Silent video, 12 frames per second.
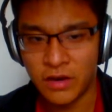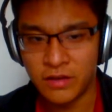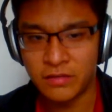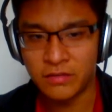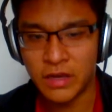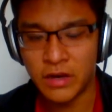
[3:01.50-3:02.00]

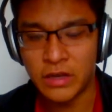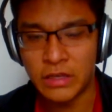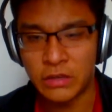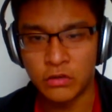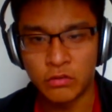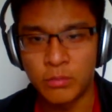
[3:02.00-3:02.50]
very scary.
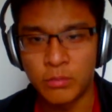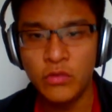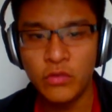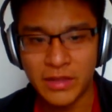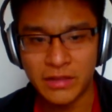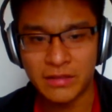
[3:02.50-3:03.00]
The
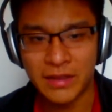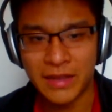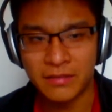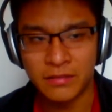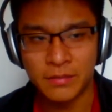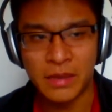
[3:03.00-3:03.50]
removal that the deck
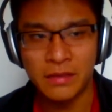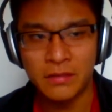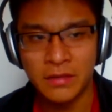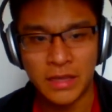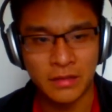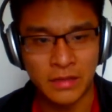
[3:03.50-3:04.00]
has is
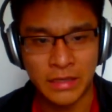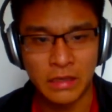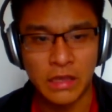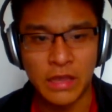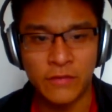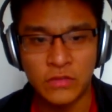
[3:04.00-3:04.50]
amazing, and
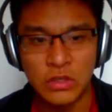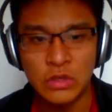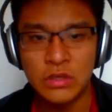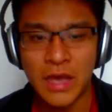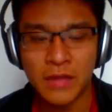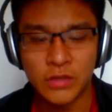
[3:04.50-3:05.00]
like if
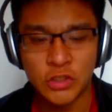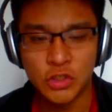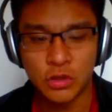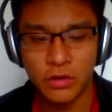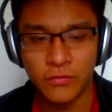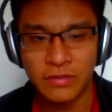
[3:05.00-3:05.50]
he has a
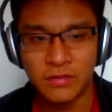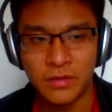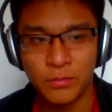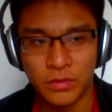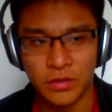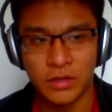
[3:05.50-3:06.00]
Shura face
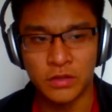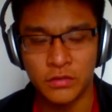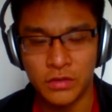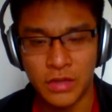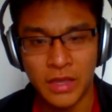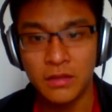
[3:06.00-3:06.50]
up with a
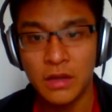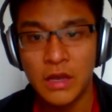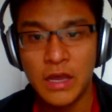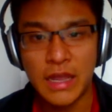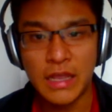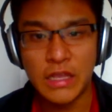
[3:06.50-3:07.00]
Collude in hand,
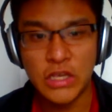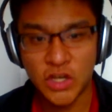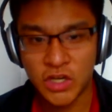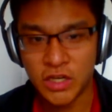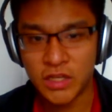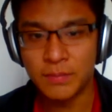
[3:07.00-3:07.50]

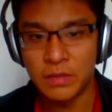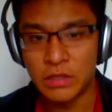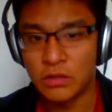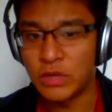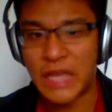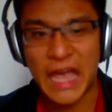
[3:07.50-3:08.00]
you're gonna be
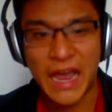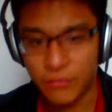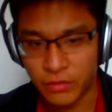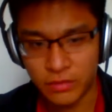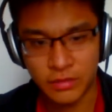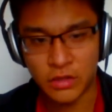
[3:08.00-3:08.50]
doing
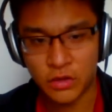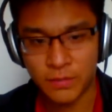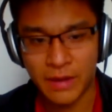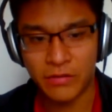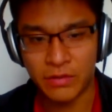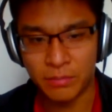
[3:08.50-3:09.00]
everything in your
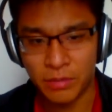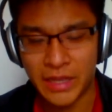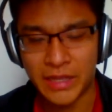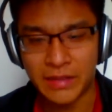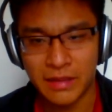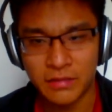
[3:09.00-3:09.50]
power to play
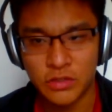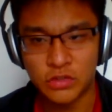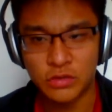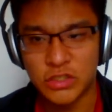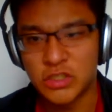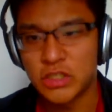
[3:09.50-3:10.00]
out of that
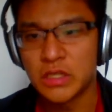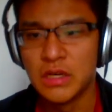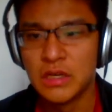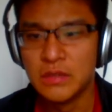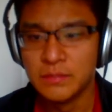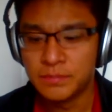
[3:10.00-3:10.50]
situation.
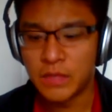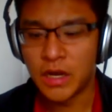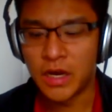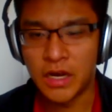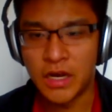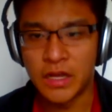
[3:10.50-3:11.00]

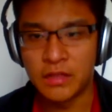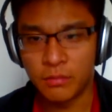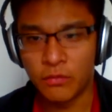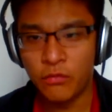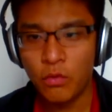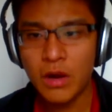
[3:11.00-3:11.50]

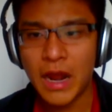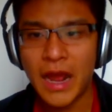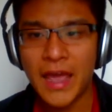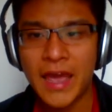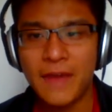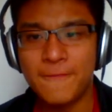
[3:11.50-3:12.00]
Number 4,
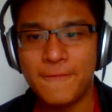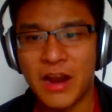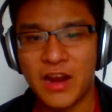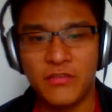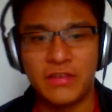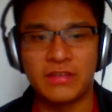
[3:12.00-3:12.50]
I have
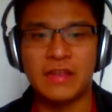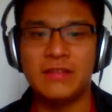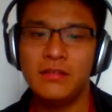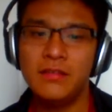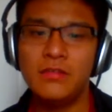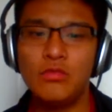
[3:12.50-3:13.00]
Fire Fist,
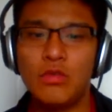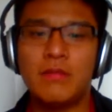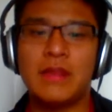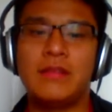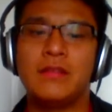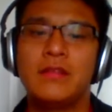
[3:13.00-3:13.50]
and this is where
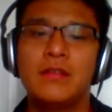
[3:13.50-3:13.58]
my